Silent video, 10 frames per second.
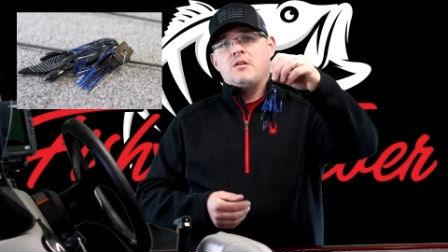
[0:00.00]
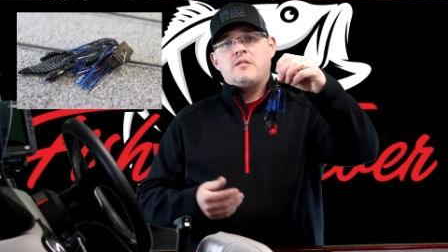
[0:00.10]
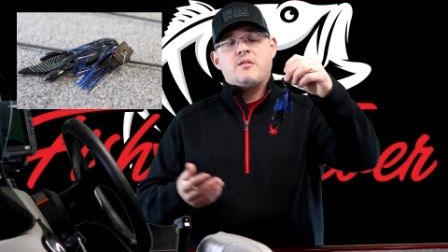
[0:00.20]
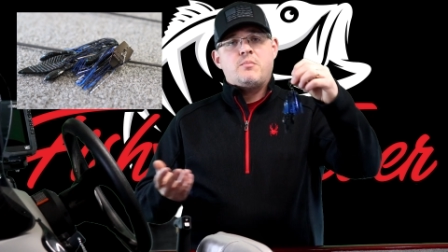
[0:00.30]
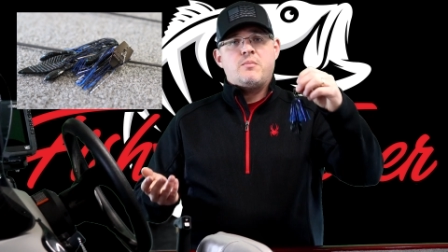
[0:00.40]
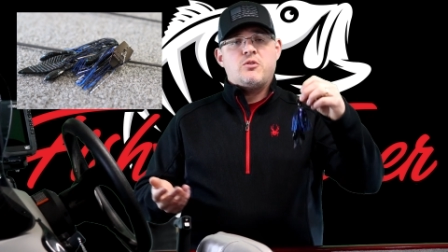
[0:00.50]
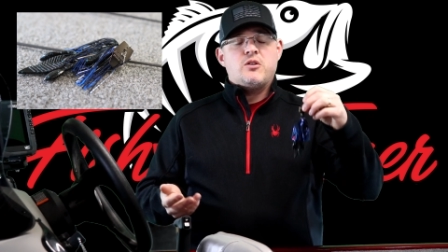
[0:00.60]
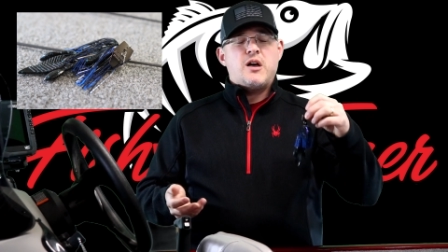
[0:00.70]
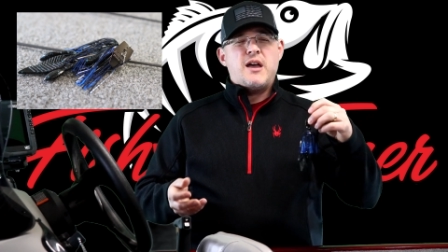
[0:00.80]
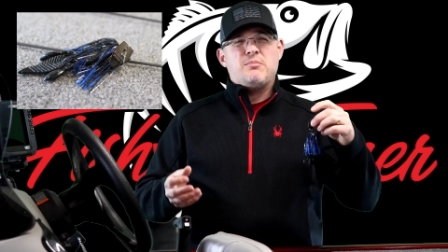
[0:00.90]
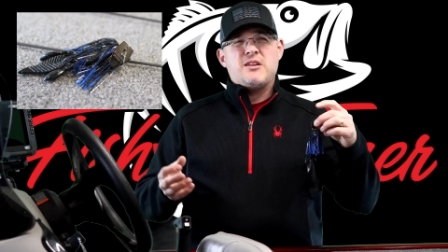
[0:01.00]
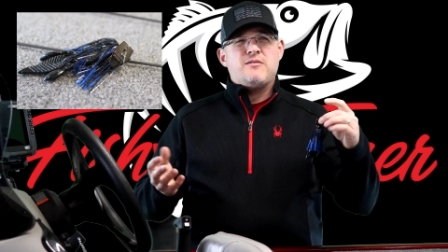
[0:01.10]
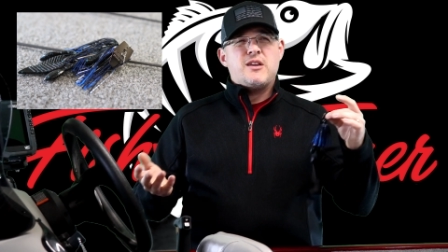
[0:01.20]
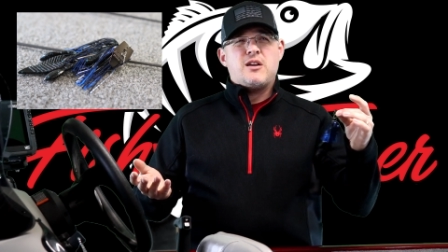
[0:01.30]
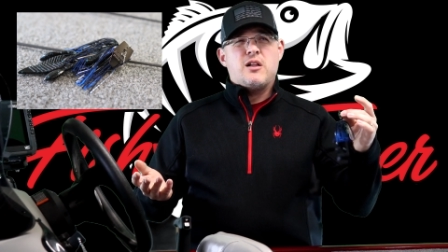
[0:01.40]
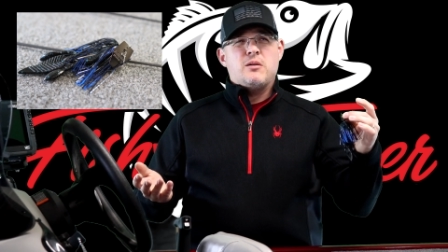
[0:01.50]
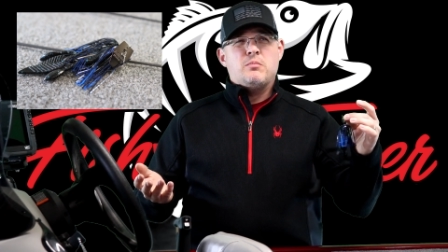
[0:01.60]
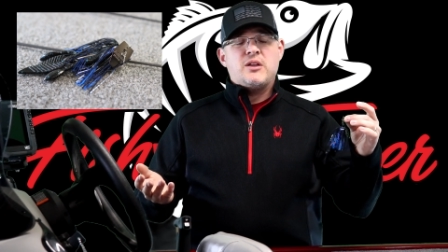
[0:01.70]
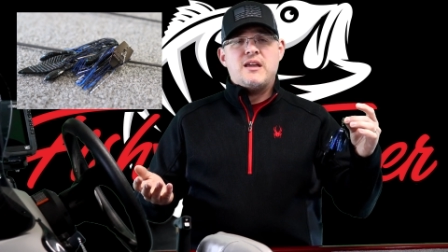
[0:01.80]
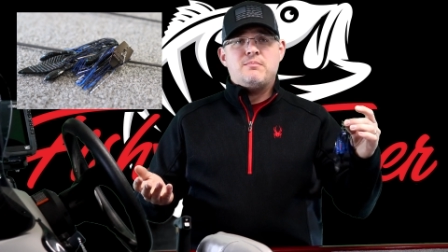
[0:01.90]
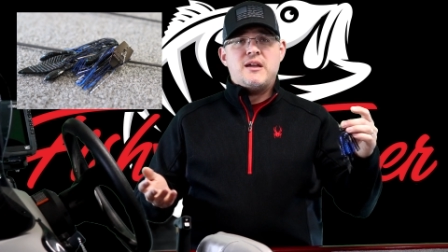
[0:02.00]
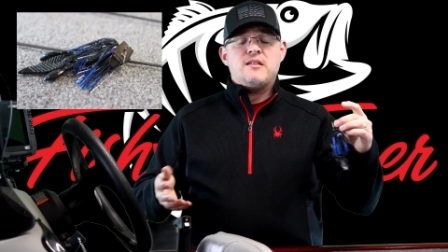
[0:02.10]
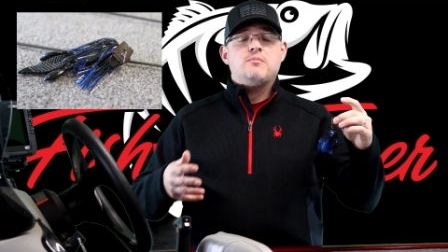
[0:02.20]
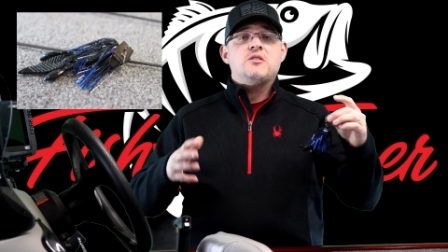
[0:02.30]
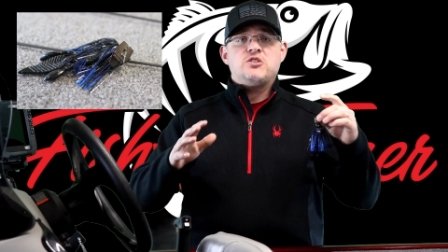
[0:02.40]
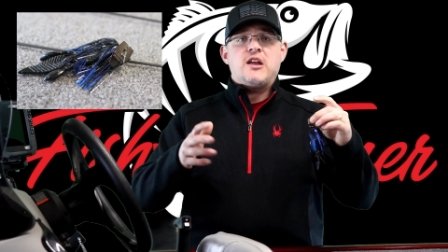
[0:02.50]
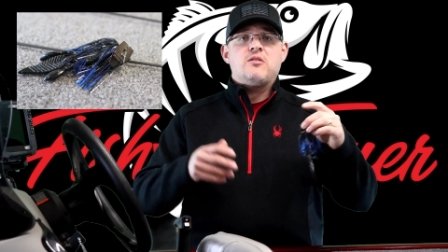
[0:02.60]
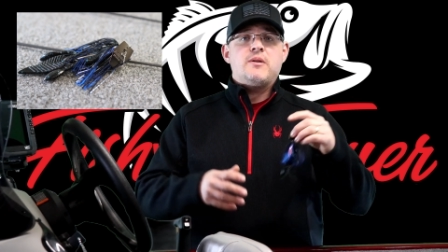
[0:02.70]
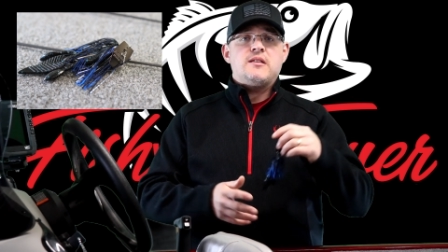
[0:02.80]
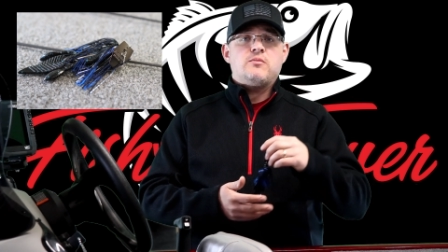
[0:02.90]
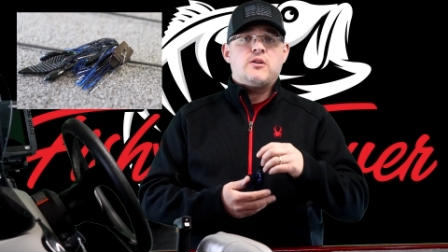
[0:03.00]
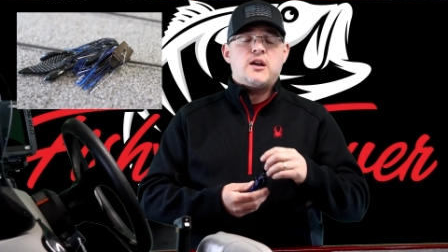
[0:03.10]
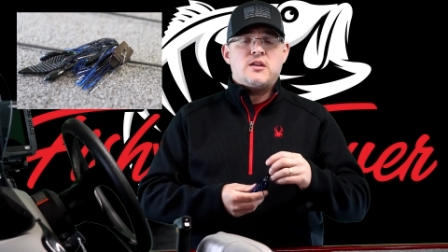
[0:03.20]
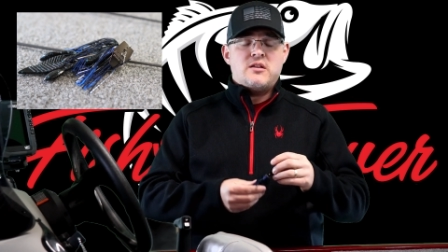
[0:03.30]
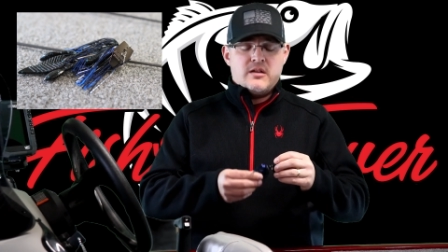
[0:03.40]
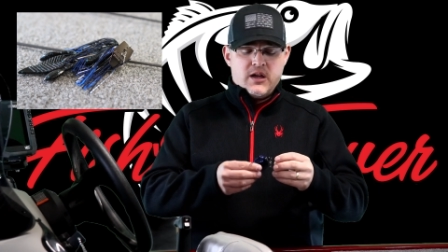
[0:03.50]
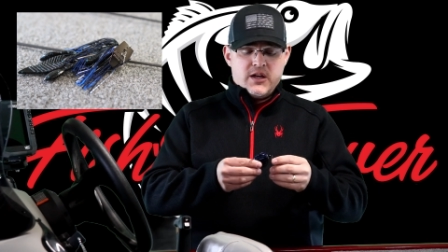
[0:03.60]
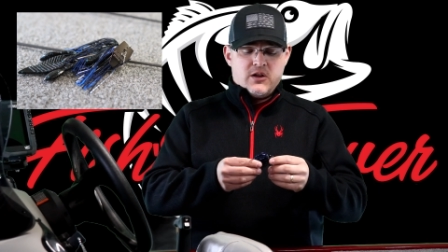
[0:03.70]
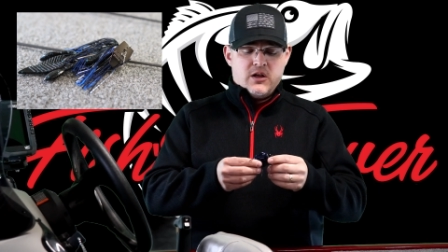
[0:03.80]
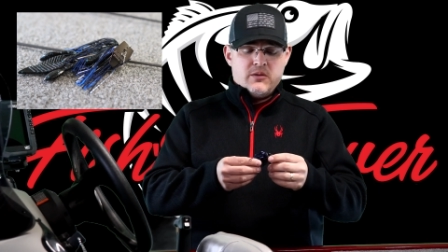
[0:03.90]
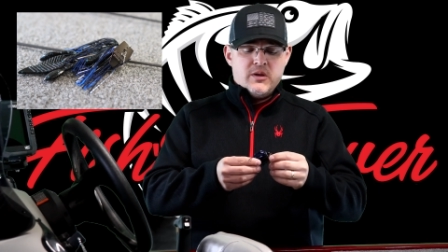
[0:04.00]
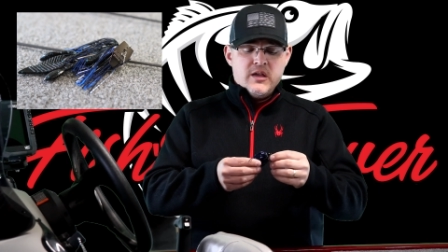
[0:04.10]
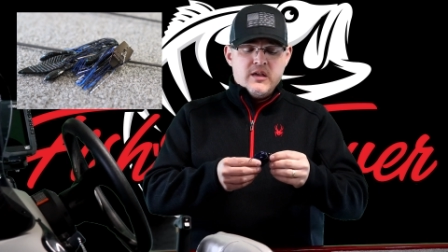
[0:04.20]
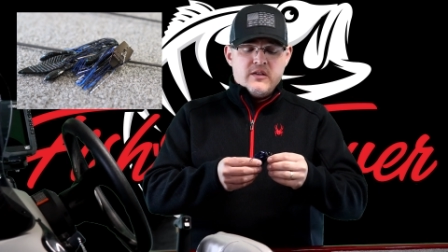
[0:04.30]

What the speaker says: Some people, I believe they call them blade baits, but chatterbait's what I call them.